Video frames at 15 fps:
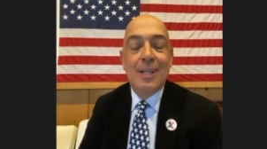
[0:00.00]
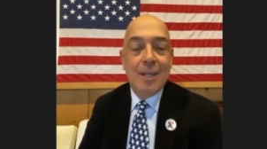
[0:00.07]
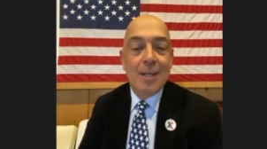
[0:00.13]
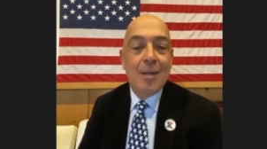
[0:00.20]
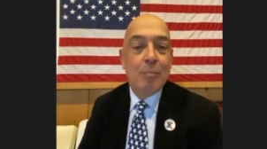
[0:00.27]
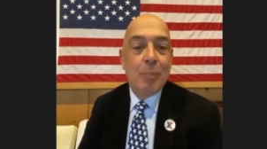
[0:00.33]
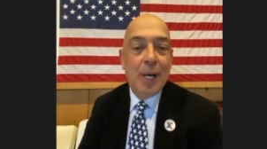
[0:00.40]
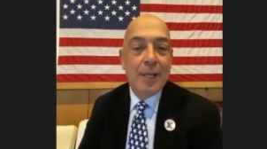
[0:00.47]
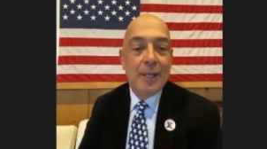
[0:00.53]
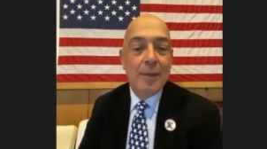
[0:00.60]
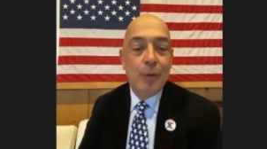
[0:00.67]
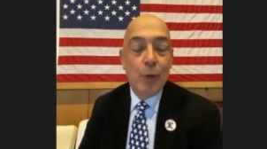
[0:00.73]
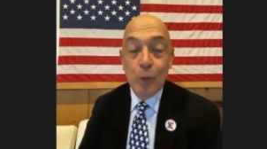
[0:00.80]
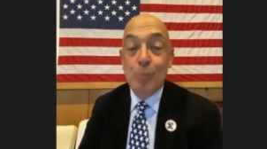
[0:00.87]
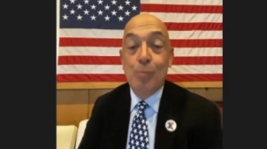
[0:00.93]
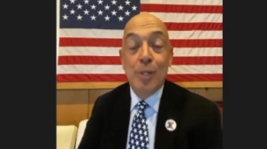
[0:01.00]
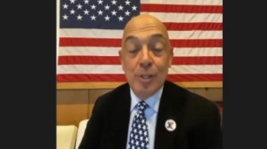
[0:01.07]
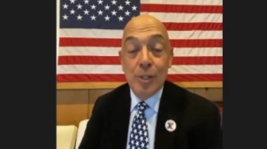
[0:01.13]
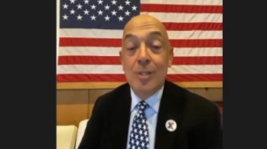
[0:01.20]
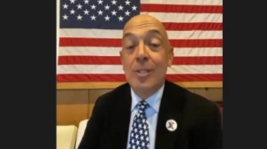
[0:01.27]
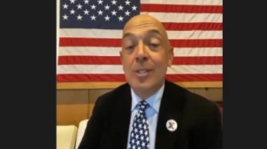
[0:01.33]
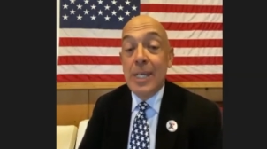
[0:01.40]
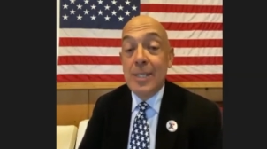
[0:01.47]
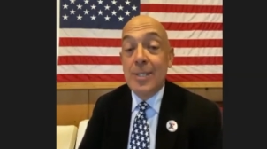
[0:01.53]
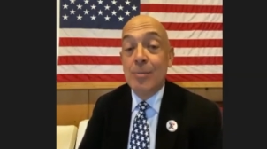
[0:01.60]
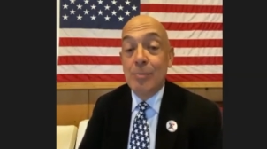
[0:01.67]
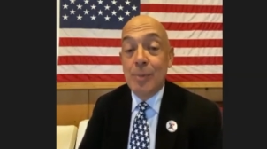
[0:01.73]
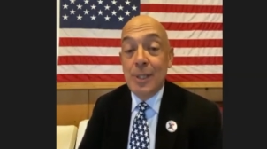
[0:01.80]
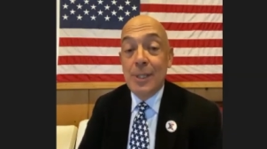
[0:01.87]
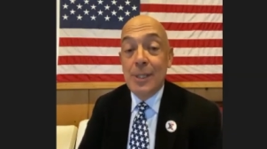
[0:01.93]
but those bridges need to
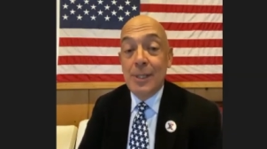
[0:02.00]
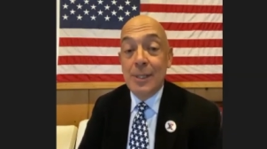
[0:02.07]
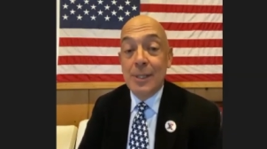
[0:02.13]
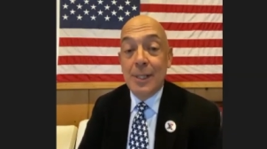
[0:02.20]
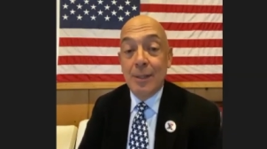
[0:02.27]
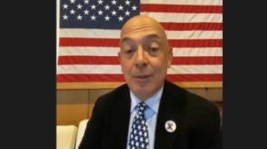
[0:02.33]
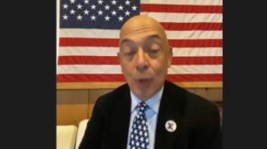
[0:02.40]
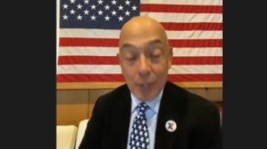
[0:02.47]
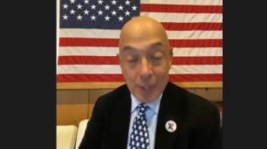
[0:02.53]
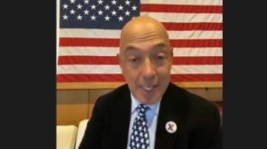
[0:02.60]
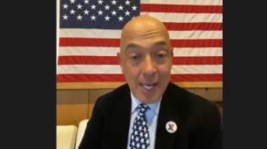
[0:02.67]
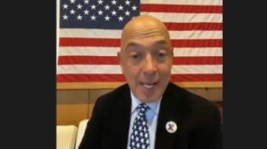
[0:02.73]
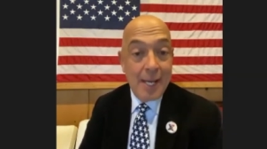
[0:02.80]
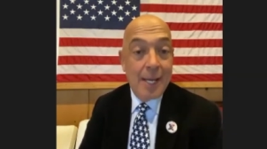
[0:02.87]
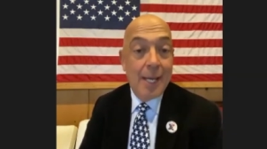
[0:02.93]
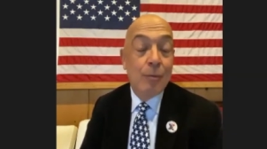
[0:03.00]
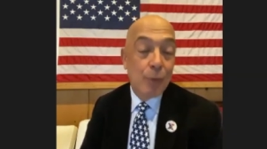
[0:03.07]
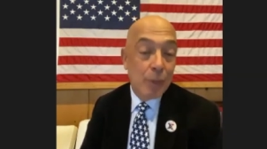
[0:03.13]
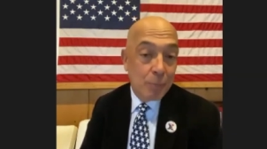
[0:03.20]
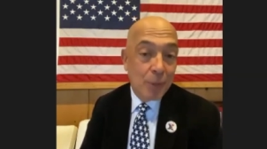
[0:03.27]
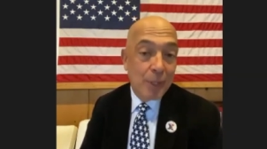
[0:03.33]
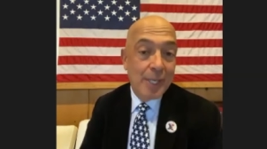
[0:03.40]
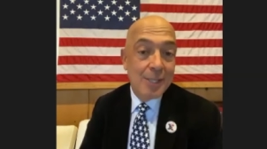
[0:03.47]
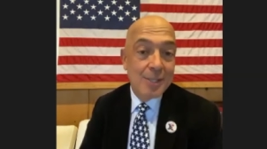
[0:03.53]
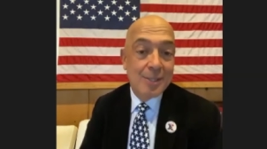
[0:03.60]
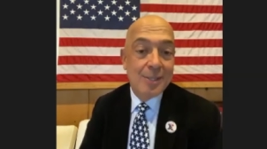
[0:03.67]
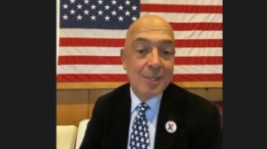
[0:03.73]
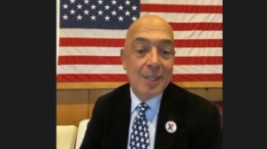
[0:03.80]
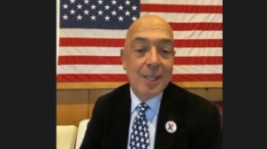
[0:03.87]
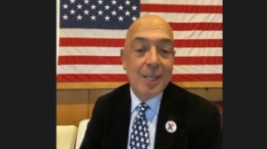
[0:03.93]
be uh, looked at and
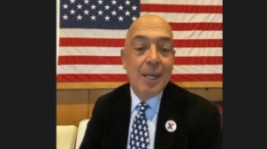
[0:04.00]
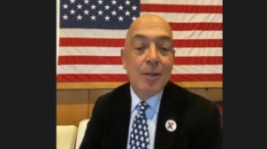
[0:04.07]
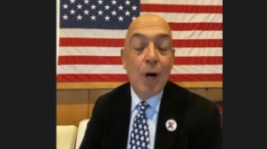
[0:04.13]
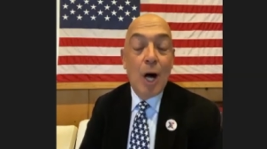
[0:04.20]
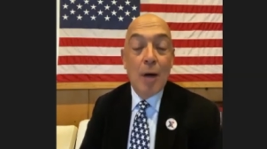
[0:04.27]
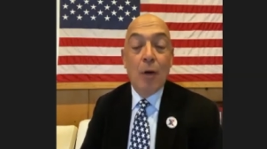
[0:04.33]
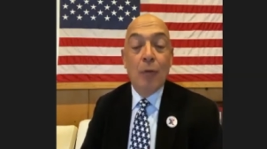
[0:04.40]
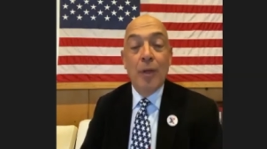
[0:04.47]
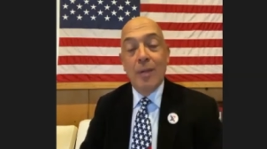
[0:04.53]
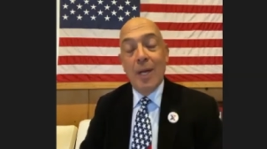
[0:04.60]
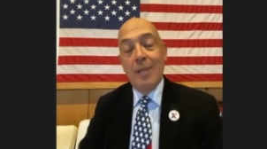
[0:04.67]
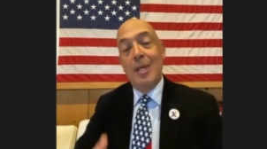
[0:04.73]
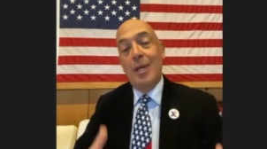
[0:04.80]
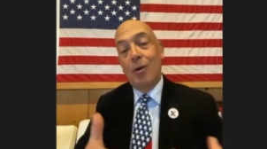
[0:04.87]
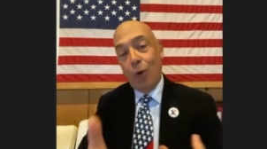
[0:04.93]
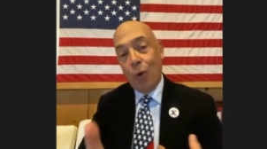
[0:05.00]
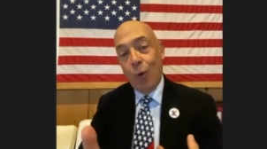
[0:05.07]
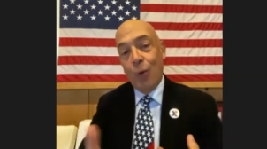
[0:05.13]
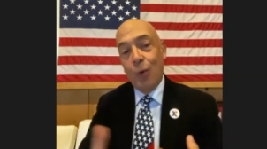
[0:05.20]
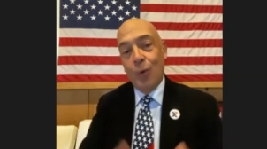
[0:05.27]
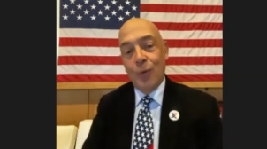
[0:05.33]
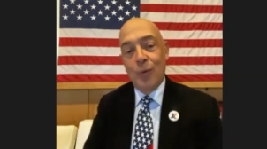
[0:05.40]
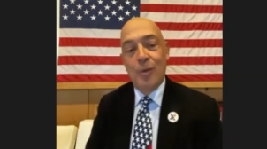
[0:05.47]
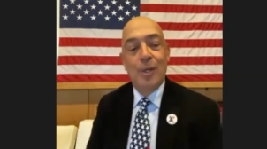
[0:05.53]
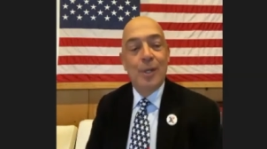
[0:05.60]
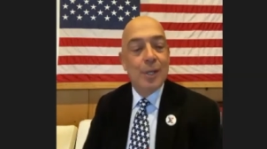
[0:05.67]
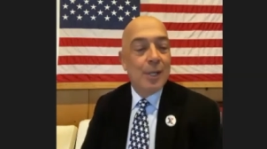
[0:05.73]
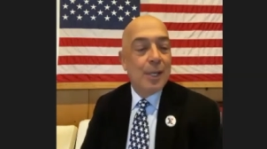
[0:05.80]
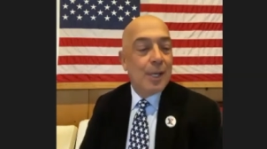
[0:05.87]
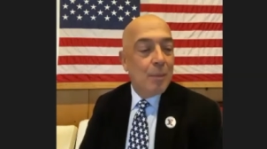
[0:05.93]
replaced. Not only that they're old,
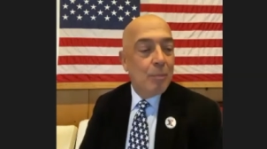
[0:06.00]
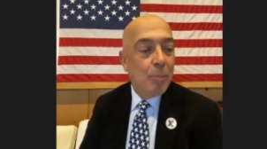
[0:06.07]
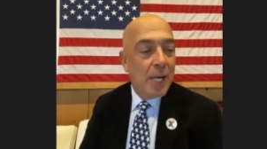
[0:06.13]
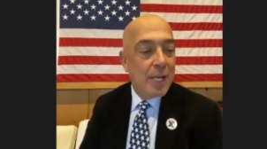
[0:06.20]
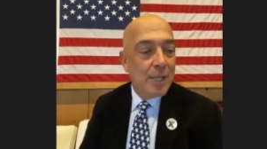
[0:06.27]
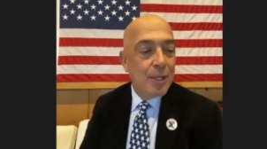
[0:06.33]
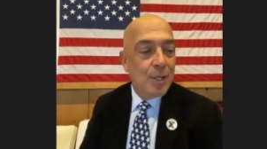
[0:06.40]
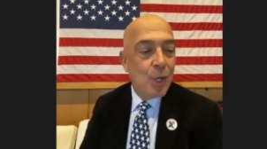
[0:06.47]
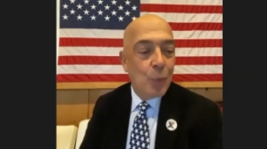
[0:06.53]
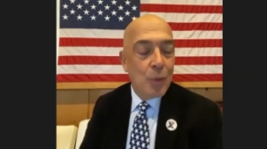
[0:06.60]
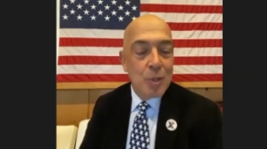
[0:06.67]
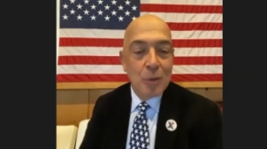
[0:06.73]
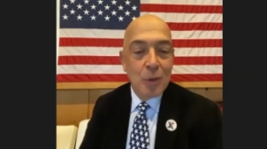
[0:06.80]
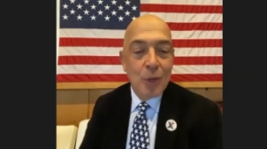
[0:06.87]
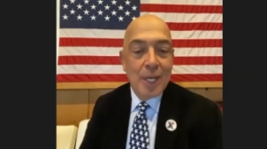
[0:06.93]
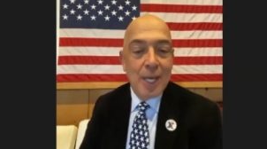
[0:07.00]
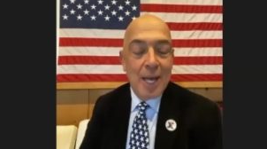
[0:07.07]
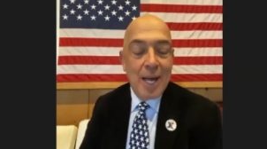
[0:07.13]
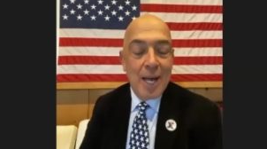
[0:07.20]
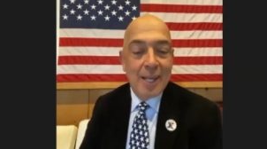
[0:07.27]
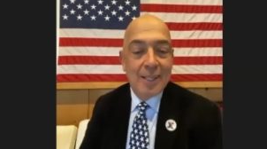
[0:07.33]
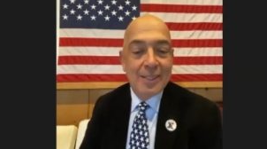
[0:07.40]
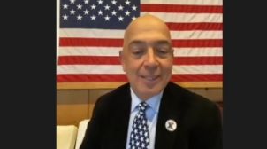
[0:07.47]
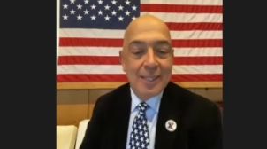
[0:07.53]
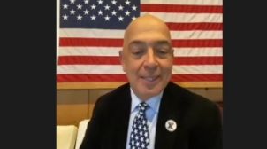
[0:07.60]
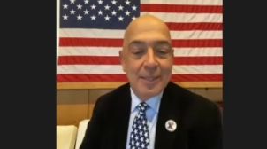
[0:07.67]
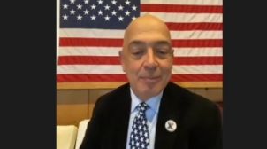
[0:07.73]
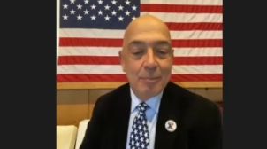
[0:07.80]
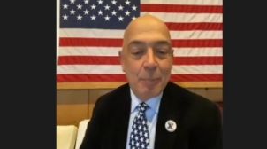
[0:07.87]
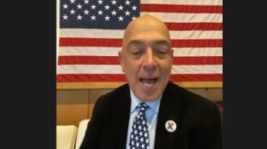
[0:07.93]
but you know when you look at it,
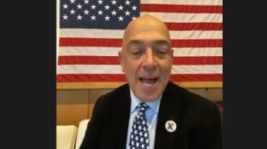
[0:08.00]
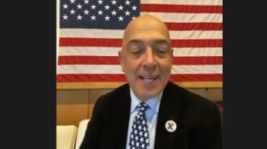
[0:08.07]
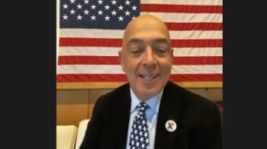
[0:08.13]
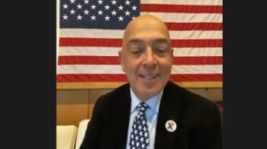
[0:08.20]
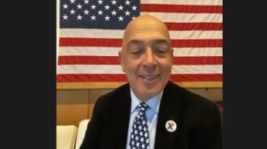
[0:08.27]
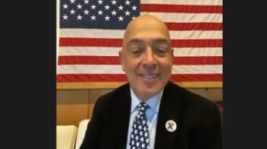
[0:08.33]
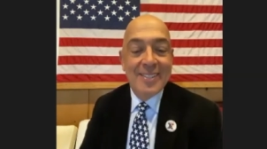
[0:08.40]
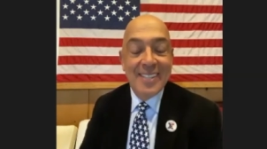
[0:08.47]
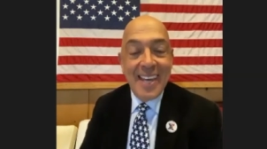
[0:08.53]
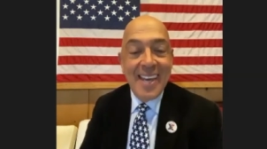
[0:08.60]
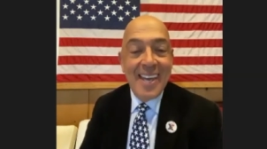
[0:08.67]
um, back in the day